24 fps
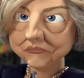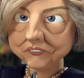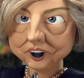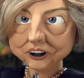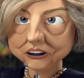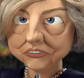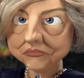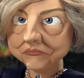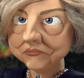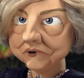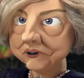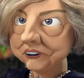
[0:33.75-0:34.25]

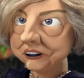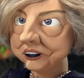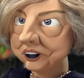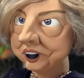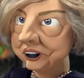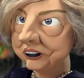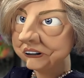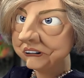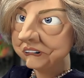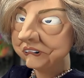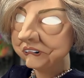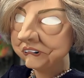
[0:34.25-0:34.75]
I had to
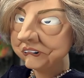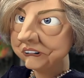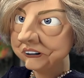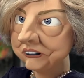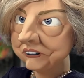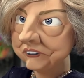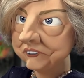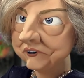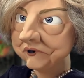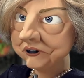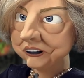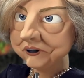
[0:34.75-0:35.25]
create a
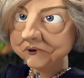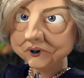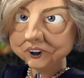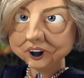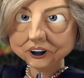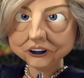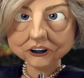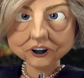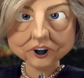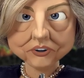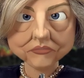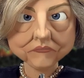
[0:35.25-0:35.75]

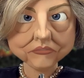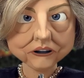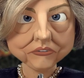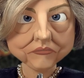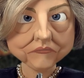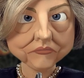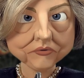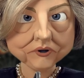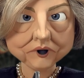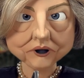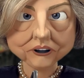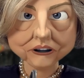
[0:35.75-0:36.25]
fictitious
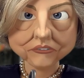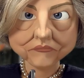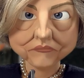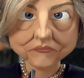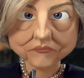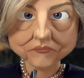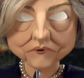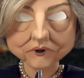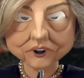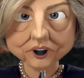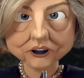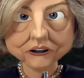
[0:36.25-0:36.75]
cabinet post
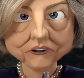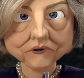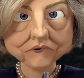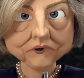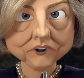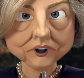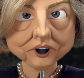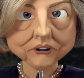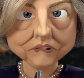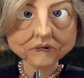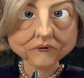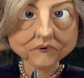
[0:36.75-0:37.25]
just
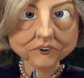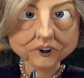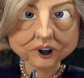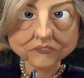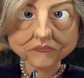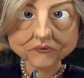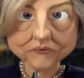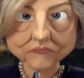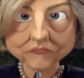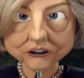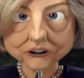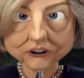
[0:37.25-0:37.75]
to have
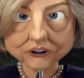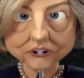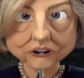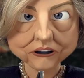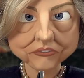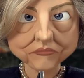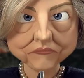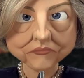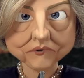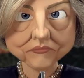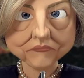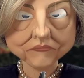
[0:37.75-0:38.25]
someone
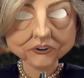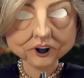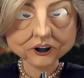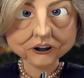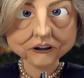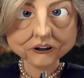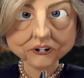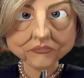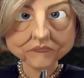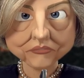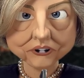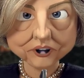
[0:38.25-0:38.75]
else to
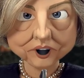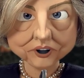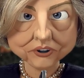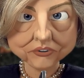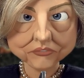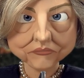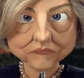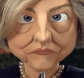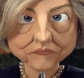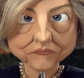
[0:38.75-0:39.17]
take the blame.